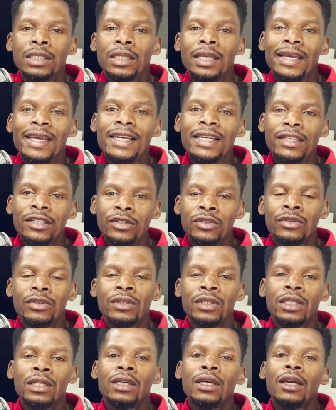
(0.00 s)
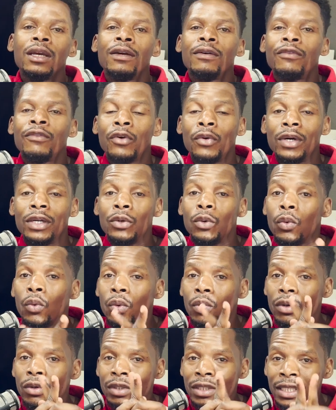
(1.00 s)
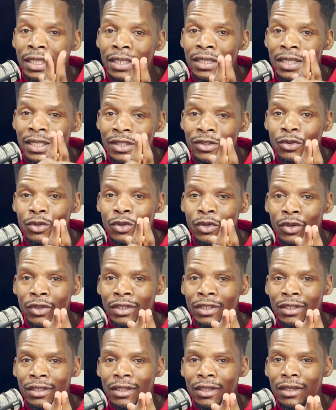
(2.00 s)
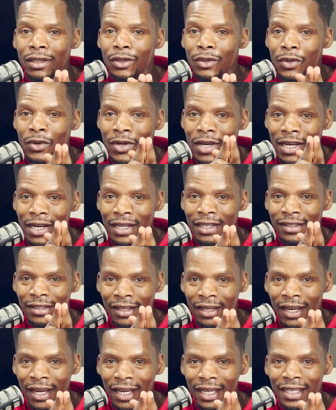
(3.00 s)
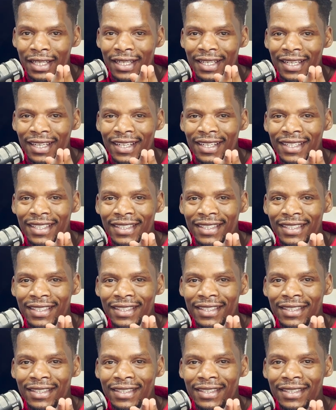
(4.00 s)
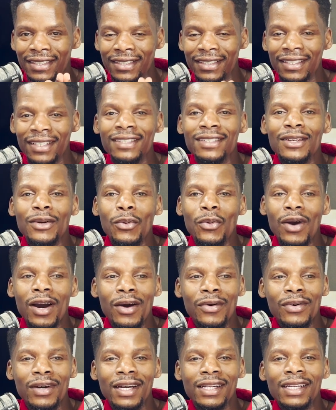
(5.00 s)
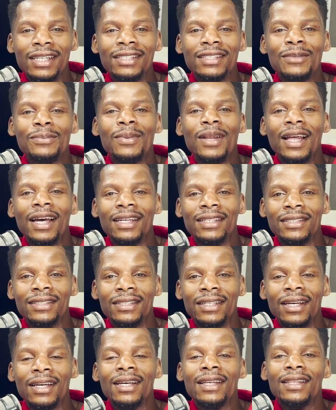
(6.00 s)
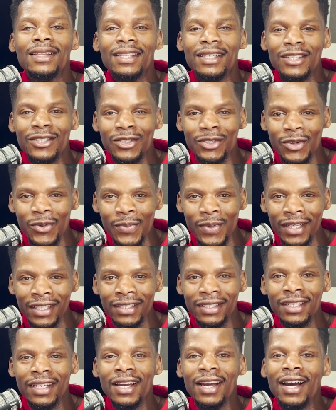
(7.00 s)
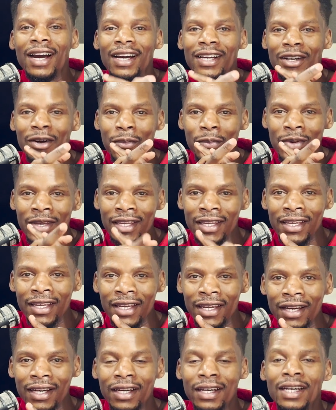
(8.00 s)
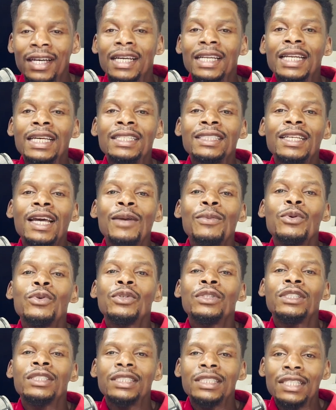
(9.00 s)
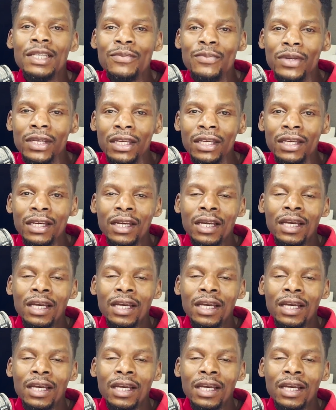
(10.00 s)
the industry forward. Key things to note: Uganda is ahead That's a wow, and that's a plus. Thank you so much, and I'll be here. Next time you will see me,